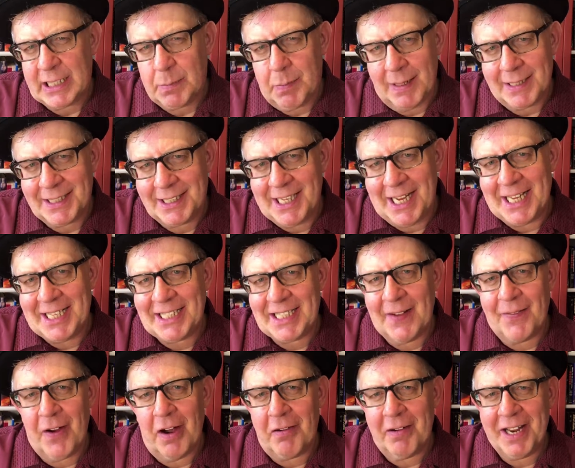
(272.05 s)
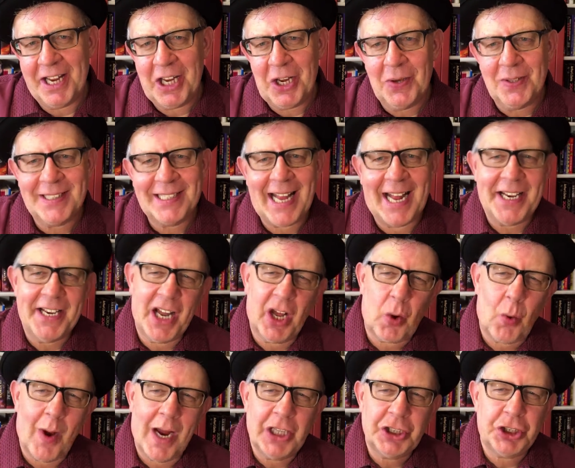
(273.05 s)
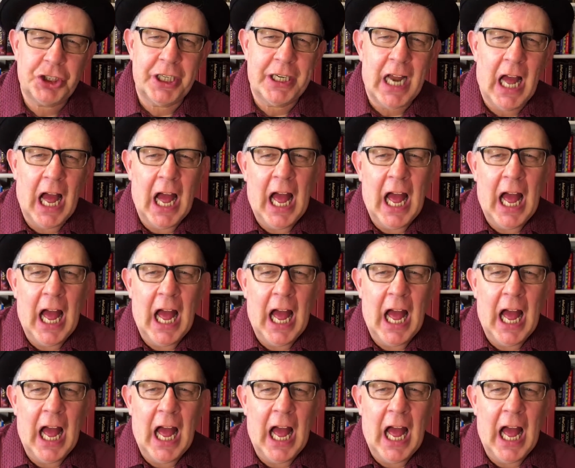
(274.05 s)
but since I've already used that in the question,